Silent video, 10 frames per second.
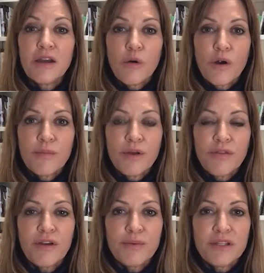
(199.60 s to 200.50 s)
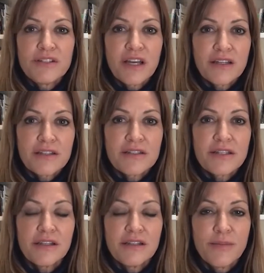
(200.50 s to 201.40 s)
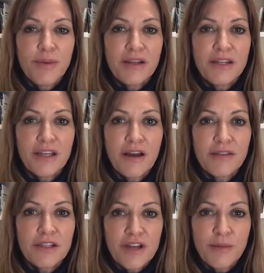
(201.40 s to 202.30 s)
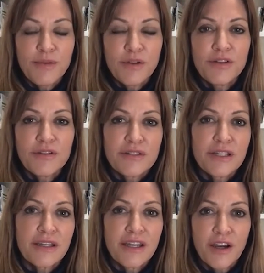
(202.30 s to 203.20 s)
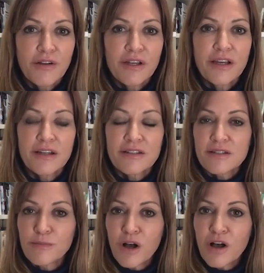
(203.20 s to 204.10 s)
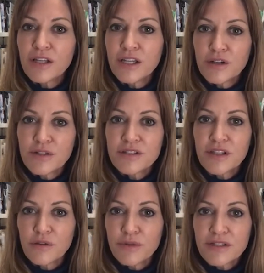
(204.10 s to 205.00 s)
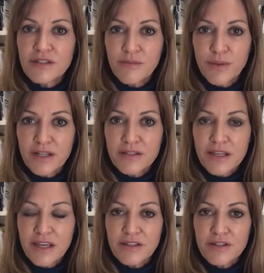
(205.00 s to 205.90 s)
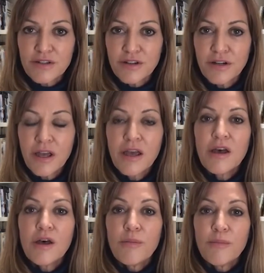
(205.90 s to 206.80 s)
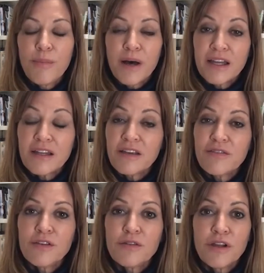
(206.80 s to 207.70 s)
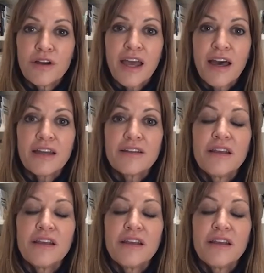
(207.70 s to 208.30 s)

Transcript: Hormone therapy does, depending on the type you're using, carry a small increase in the risk of breast cancer. But if you look at